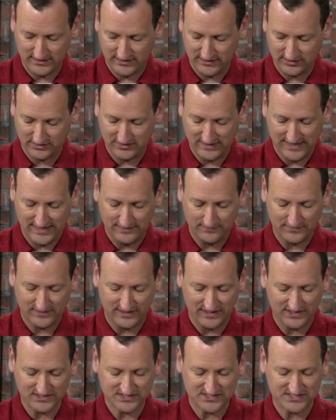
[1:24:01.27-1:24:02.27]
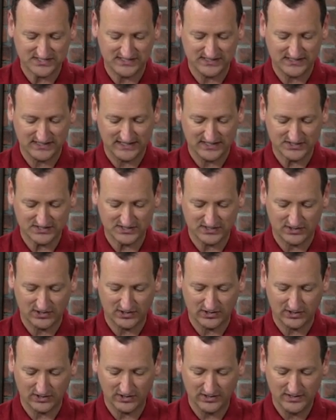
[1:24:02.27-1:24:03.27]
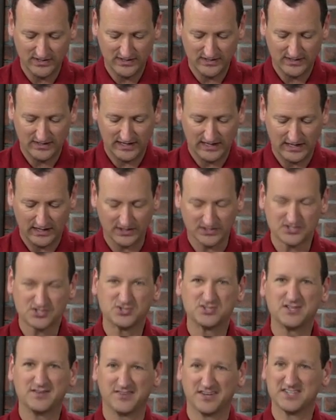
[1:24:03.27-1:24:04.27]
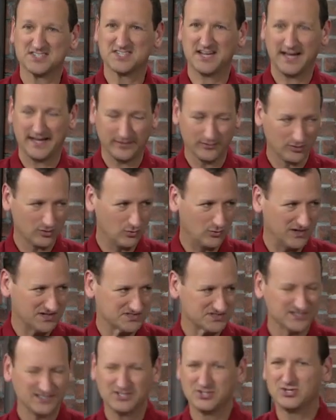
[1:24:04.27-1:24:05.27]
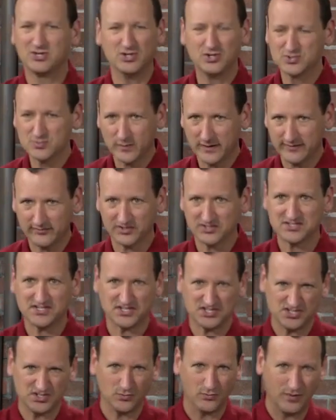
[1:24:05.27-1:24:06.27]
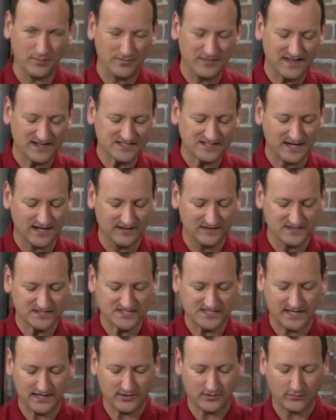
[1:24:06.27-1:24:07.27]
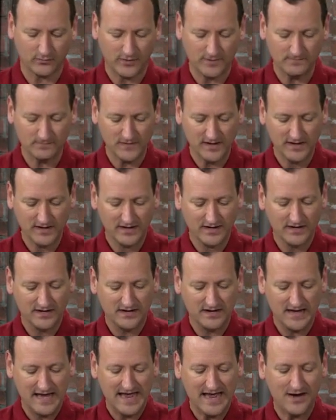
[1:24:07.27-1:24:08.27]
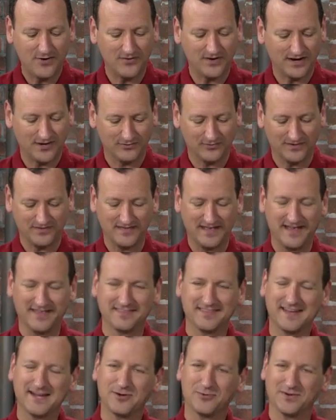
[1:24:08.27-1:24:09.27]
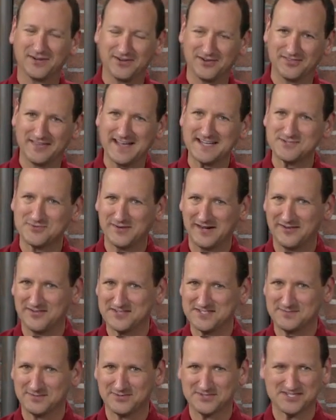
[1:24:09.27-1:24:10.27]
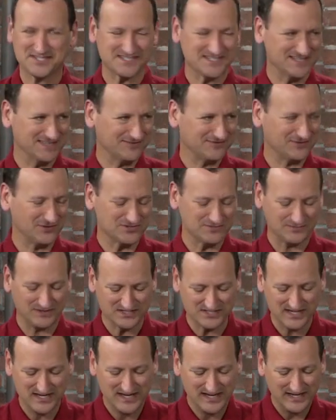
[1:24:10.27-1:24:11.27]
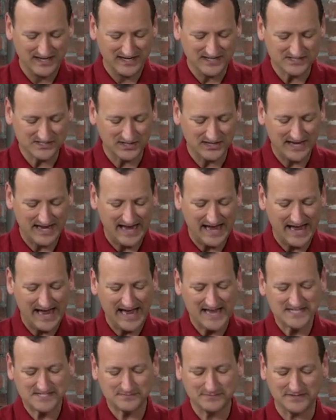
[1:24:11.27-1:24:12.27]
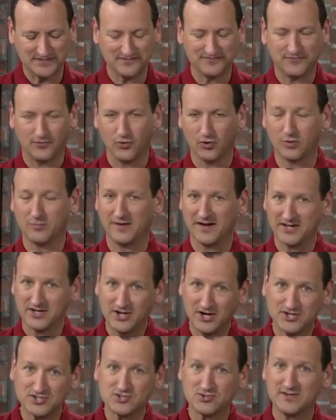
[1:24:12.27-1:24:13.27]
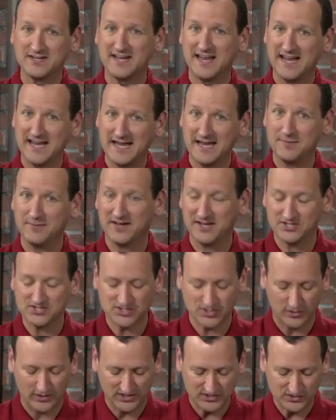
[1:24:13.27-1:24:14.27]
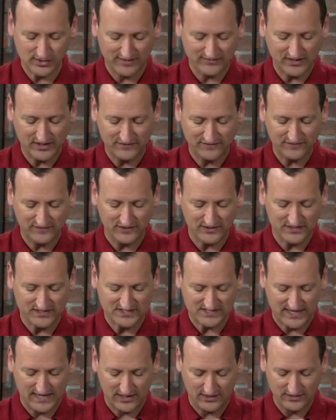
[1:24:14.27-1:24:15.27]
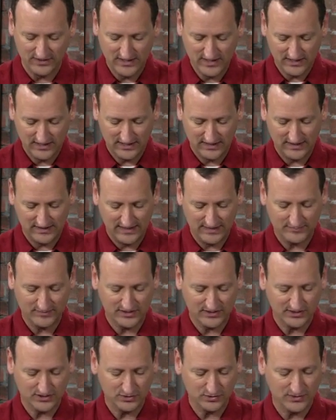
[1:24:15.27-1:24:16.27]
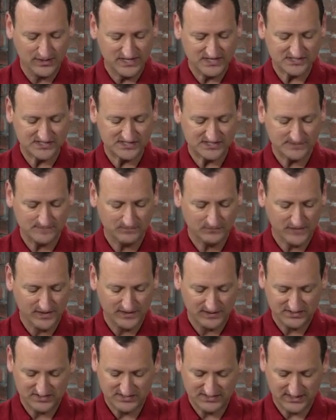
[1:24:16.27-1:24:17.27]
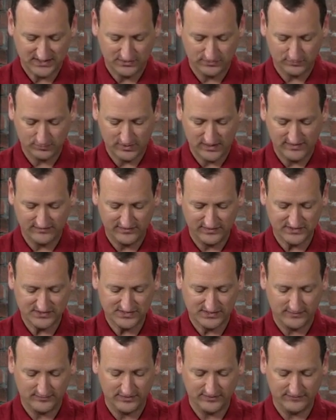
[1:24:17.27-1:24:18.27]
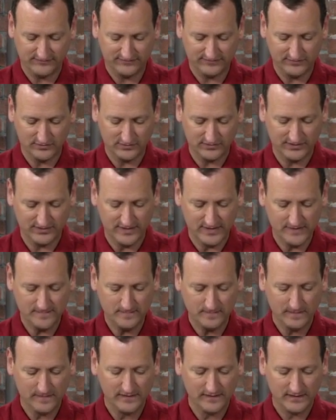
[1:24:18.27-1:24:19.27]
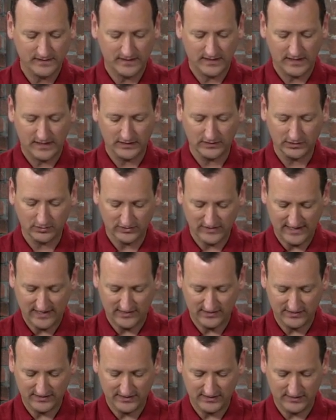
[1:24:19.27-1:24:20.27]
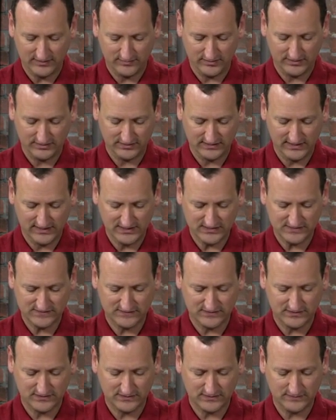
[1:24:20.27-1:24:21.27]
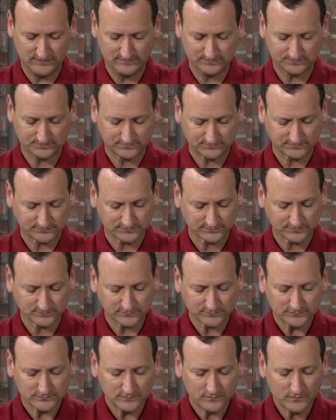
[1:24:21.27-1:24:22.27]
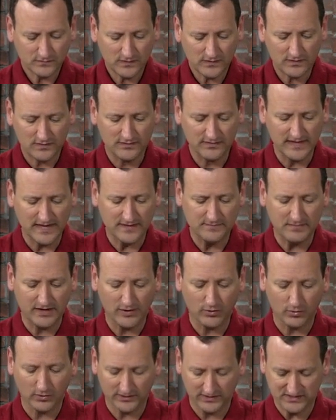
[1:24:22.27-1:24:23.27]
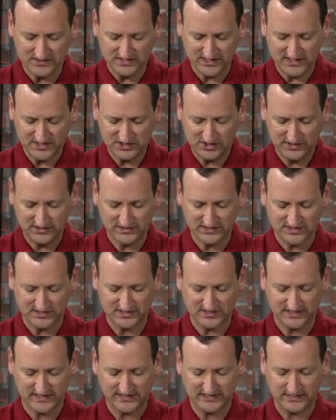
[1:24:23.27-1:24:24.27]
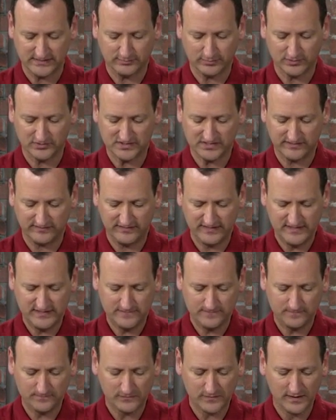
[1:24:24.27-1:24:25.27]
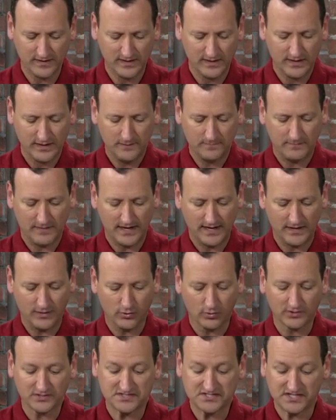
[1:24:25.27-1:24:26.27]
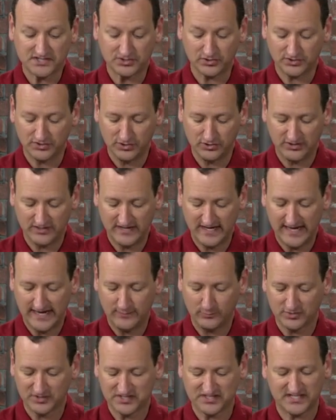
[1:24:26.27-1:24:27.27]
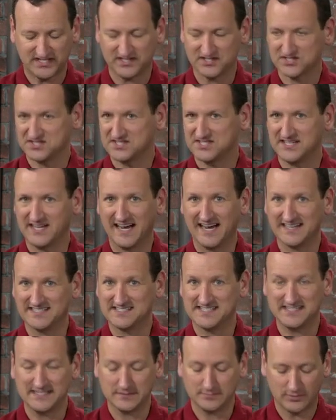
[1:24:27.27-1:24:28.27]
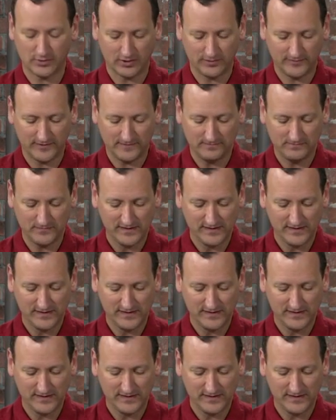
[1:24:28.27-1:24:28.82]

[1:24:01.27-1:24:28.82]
LDAP.CSR certificate signing request. You can use whatever extension you want, but that's kind of the standard one. Now when I run that, there we go. That's what I was supposed to see in the first place. It's going to ask me for my country name and so on. So I've got to fill this out. I'm in the U.S., state or province. I'm in Florida. Locality, I'm in Gainesville. Then my organization, this is IT Pro TV. My organizational unit name, we'll just say this is the IT department.